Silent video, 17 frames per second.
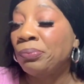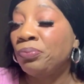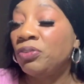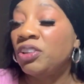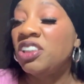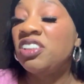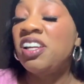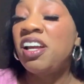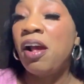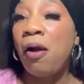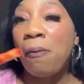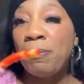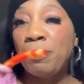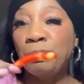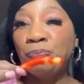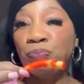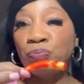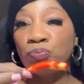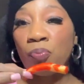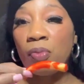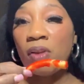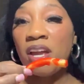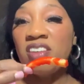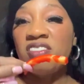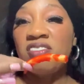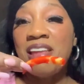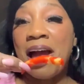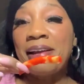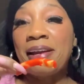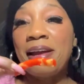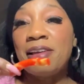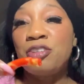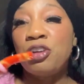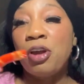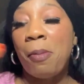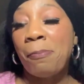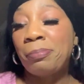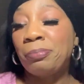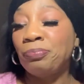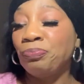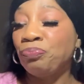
This here was not ketchup.